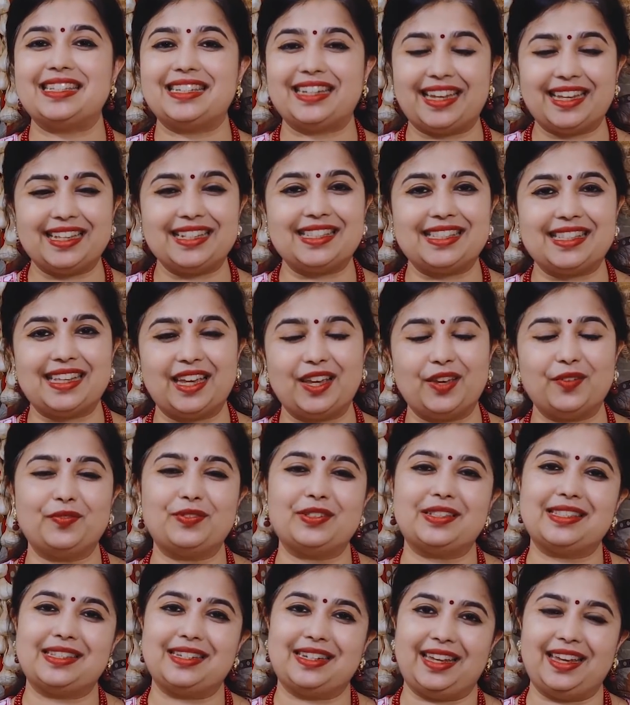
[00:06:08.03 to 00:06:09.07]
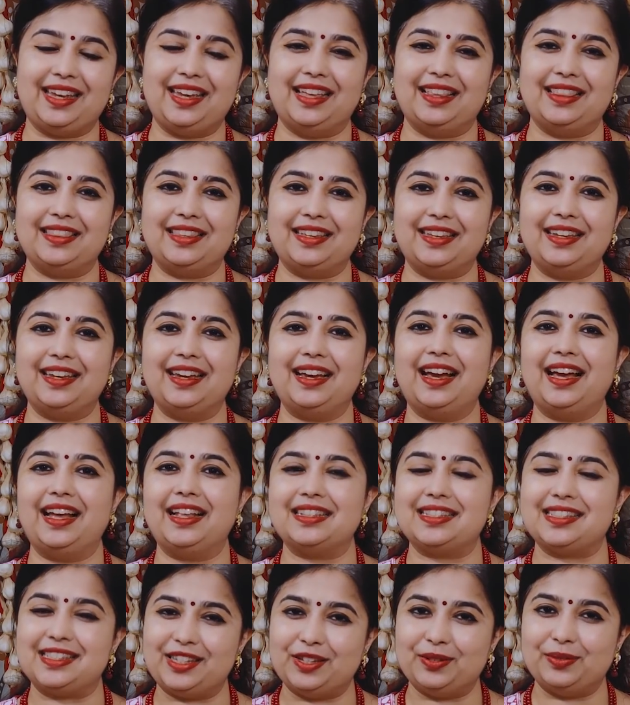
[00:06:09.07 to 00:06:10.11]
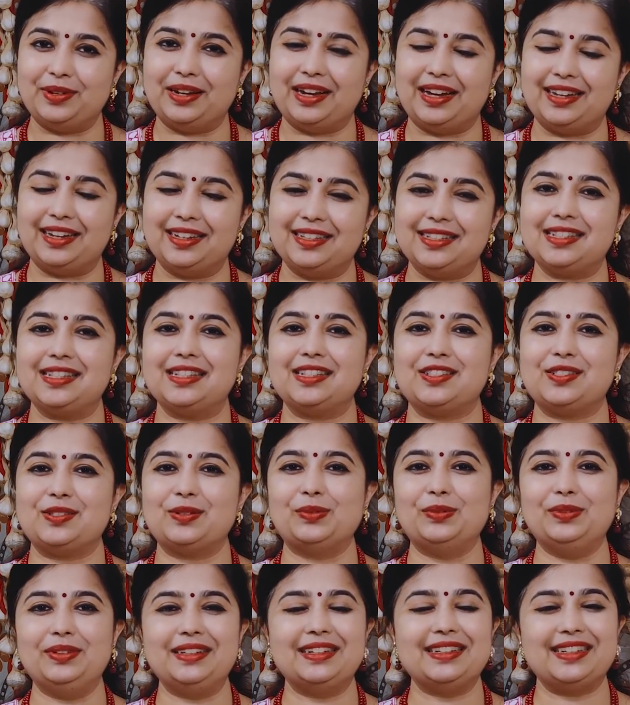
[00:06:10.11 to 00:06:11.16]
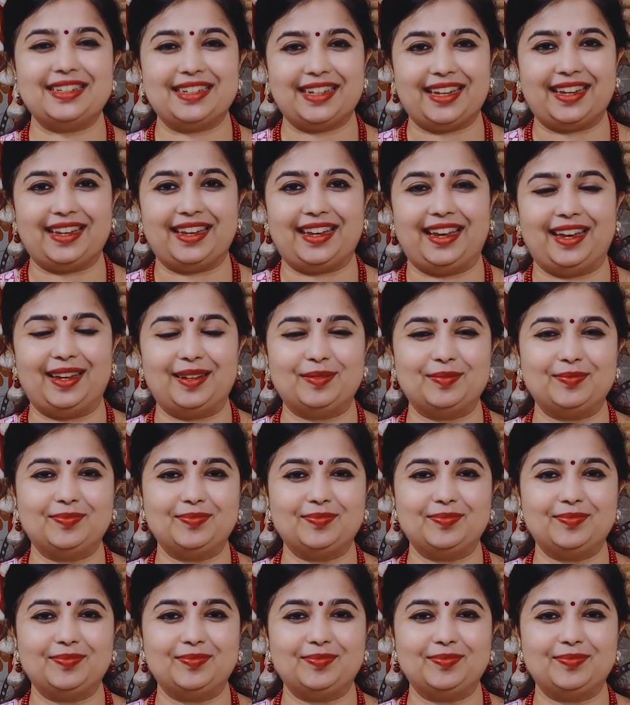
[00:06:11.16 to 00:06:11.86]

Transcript: Stay safe, stay healthy. see you guys soon. Take care.